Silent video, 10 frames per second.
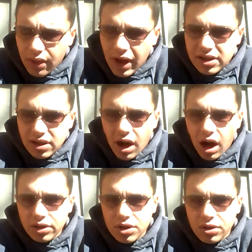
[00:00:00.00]
that's a
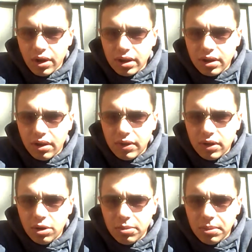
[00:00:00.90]
construct of
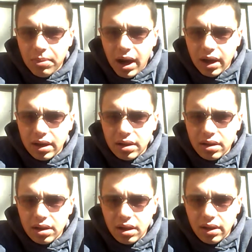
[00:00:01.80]
the human mind.
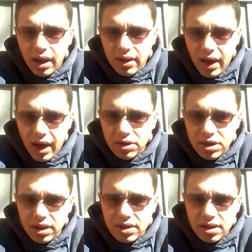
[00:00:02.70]
The
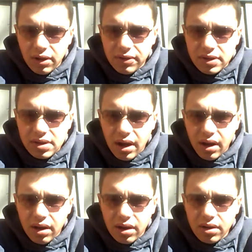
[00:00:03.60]
energy itself is
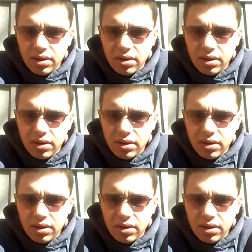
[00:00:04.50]
there.